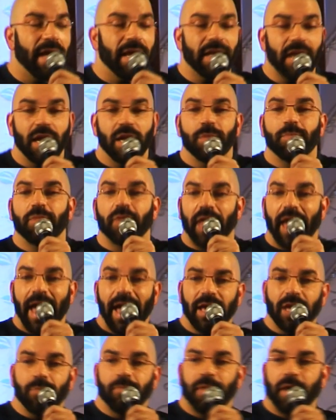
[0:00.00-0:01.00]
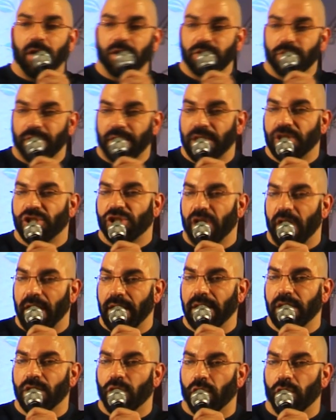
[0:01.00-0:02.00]
I had on a black belt with a
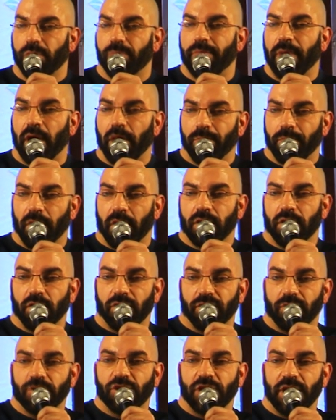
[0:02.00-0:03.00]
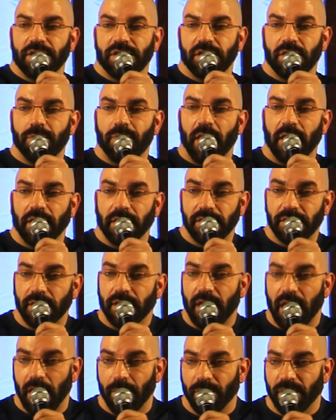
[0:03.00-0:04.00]
shiny gold belt buckle from
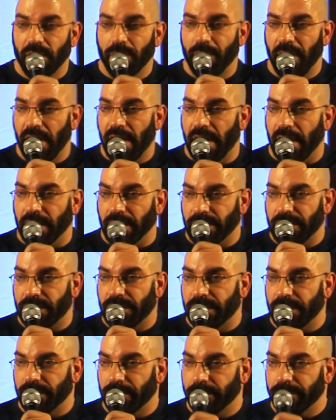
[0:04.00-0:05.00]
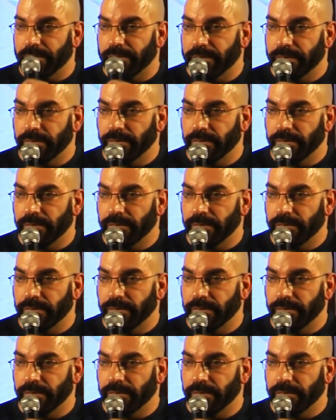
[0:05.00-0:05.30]
JCPenney's that came with the pants.